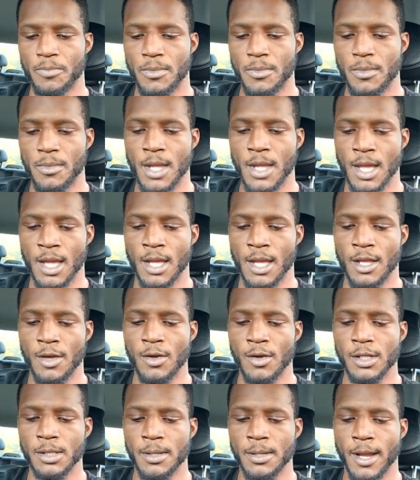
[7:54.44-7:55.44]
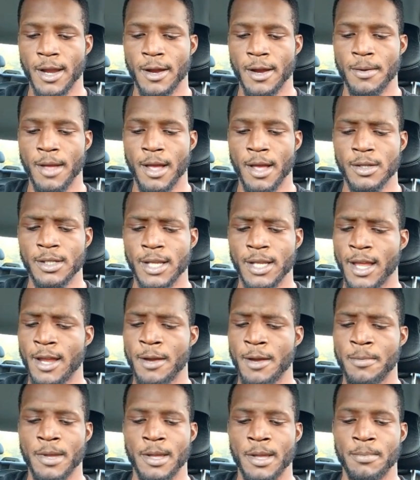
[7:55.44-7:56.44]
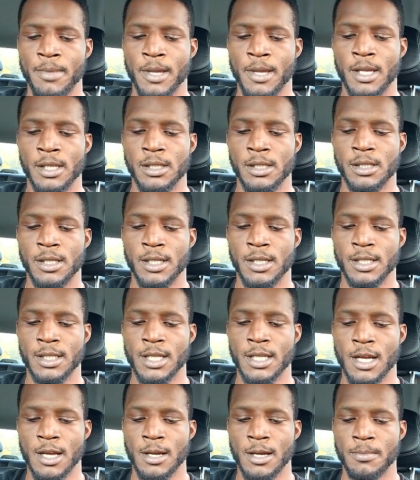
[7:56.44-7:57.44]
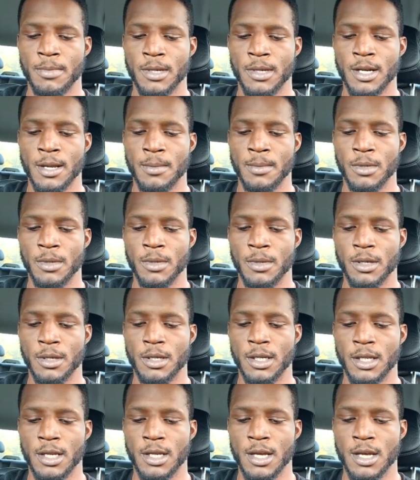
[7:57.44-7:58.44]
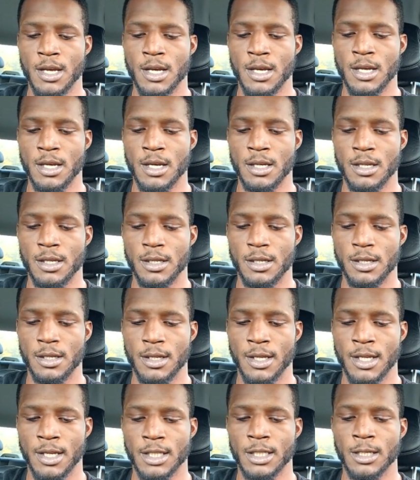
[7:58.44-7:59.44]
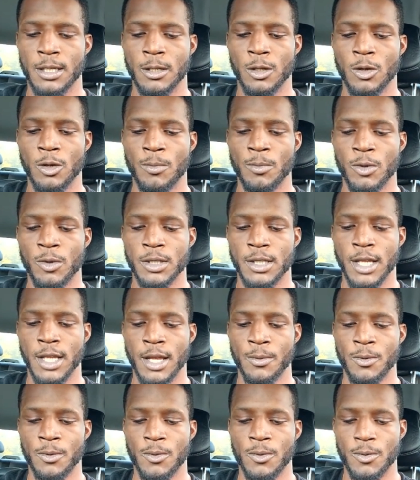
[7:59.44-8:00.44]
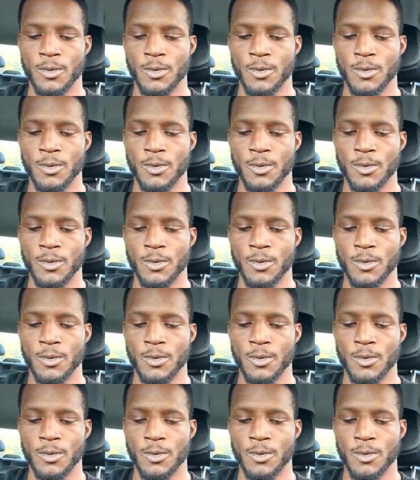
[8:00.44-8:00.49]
Yeah, I was at Airbnbs this time, but I'm looking to get something a little more stable.